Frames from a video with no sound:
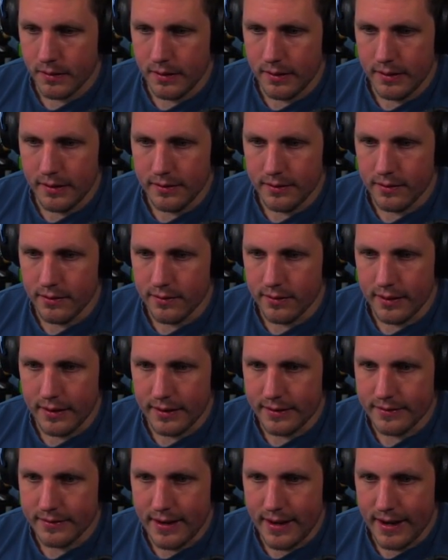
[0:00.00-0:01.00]
This is the
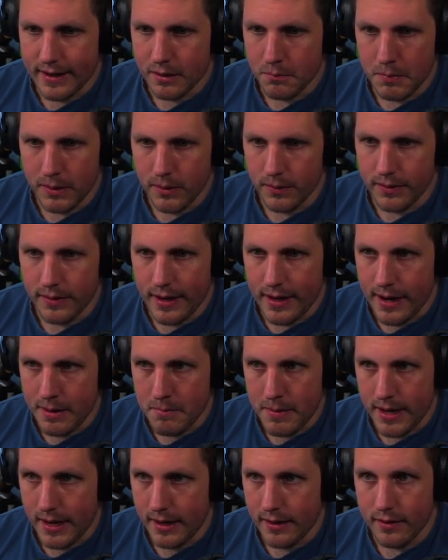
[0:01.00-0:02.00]
exact build that I
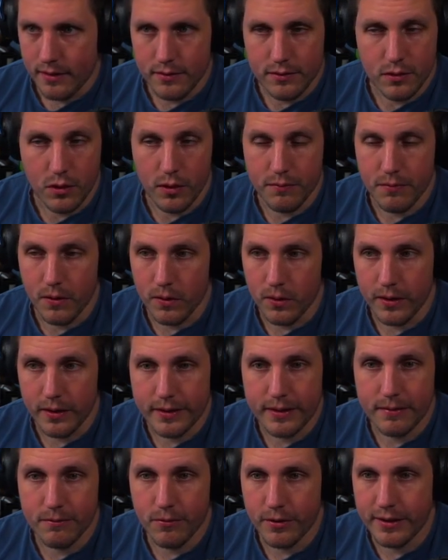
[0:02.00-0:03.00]
made. So if you're
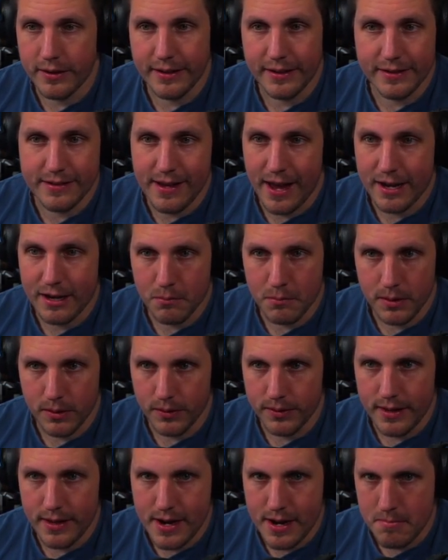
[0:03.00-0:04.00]
looking for the exact
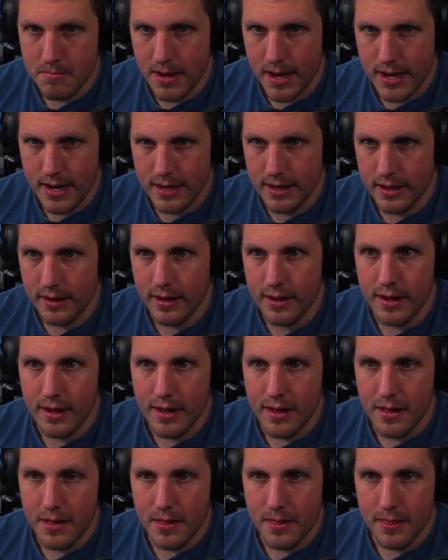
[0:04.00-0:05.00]
build that I made,
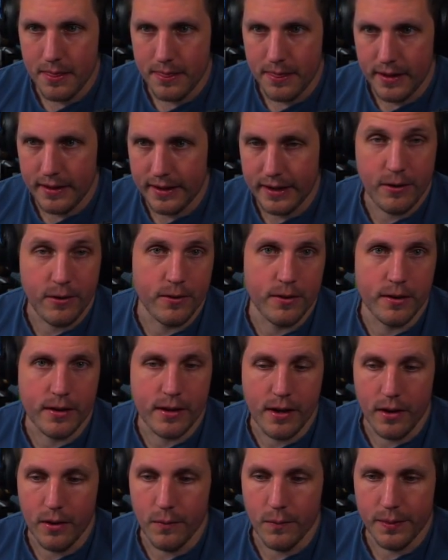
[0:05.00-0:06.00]
then here you
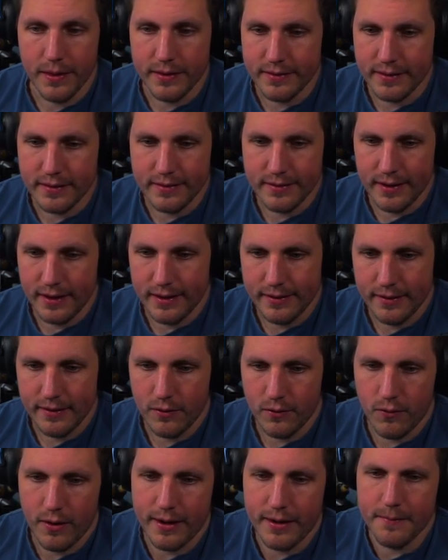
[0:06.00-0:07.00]
go. This is it,
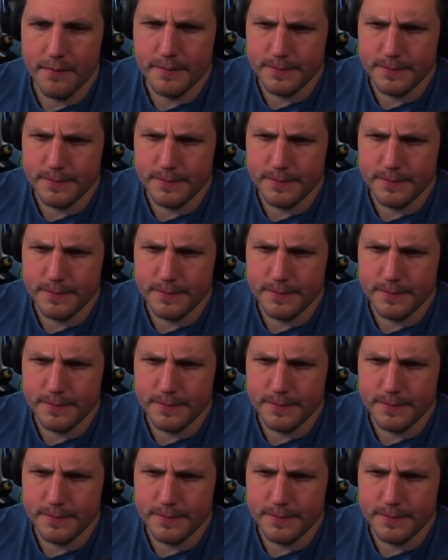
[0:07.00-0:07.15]
right?